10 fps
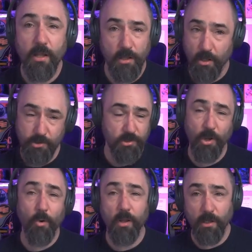you just
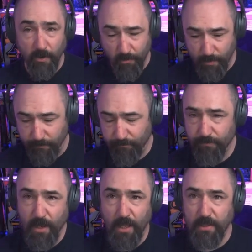go to the government
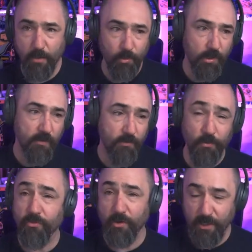and they will give
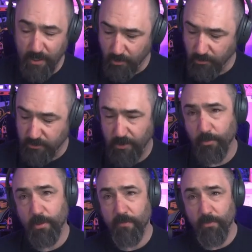you free needles and
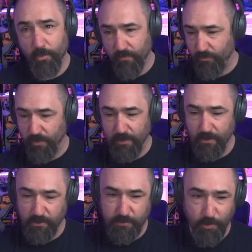they'll give you the free
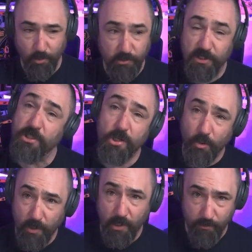little spoons. Did you
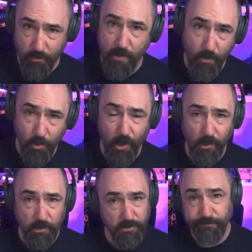know they come in rainbow
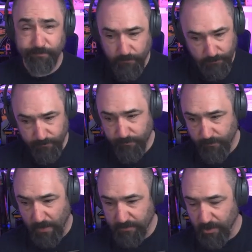colors?
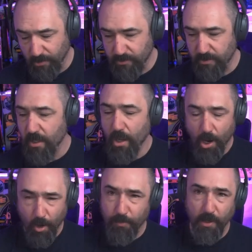that sucks.
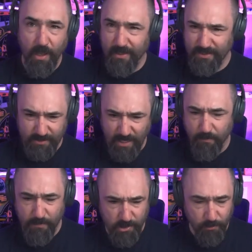Open it, and it's just
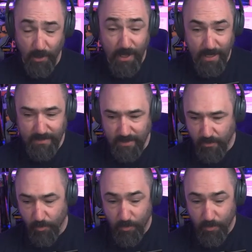getting miserable. And he has nothing.